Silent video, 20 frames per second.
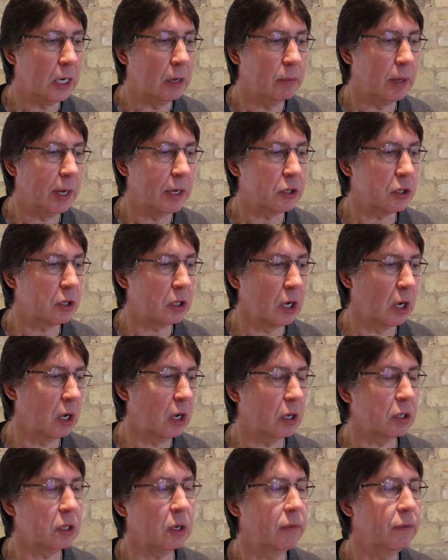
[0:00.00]
that
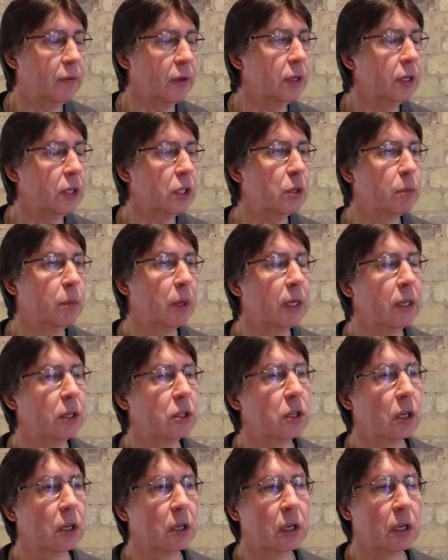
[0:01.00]
start to finish,
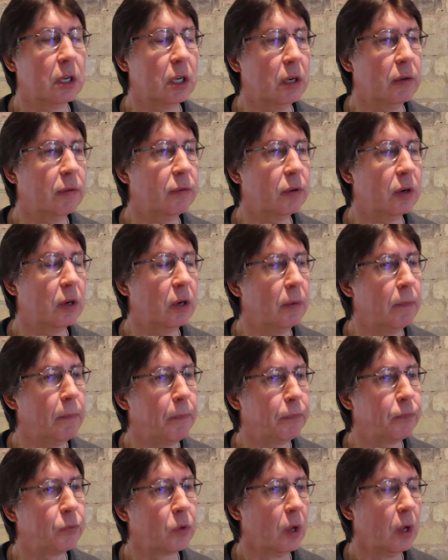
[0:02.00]
basically
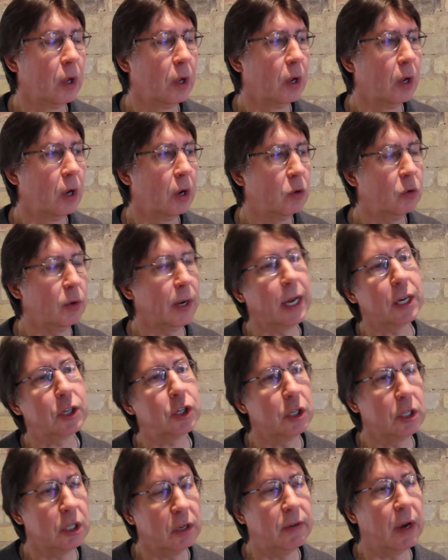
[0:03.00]
from
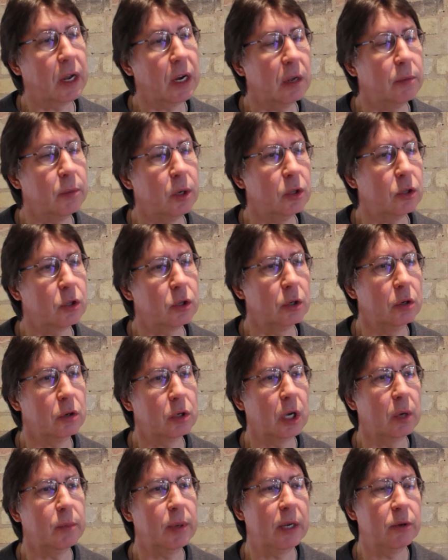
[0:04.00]
reaction development through
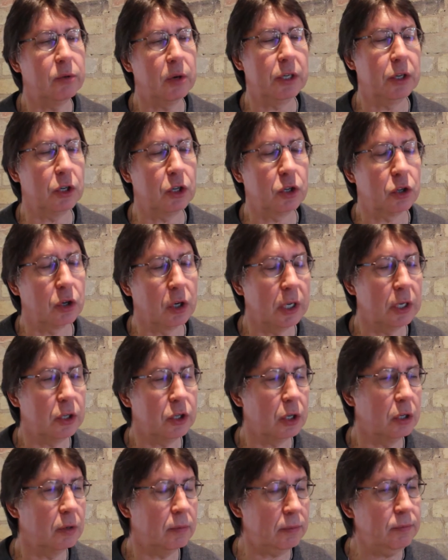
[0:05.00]
compound
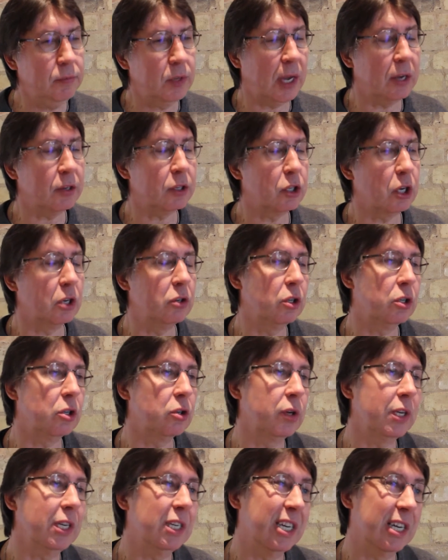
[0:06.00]
registration down to 2 to
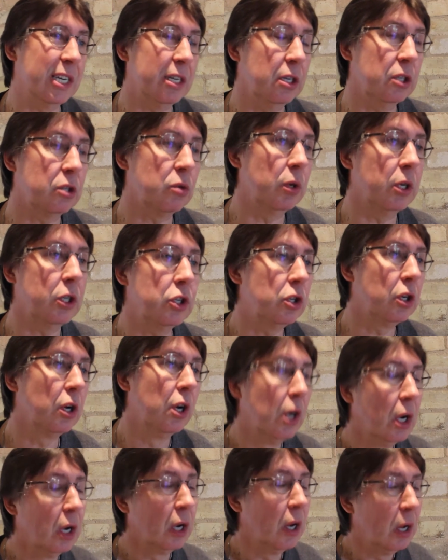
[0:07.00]
3 days, which
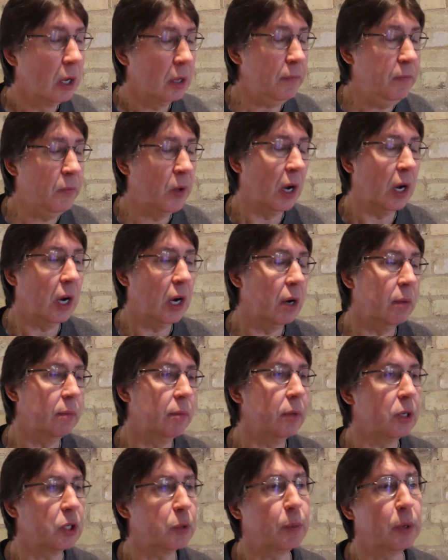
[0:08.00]

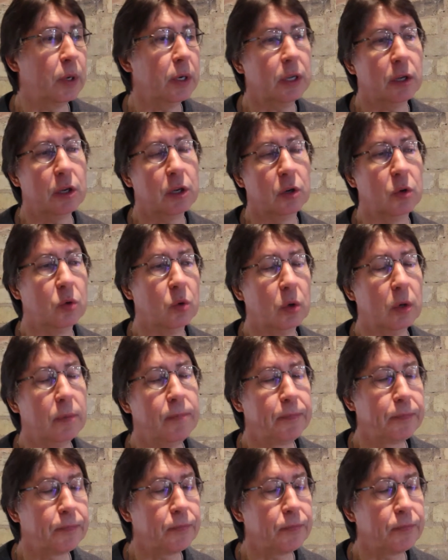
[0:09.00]
is pretty cool.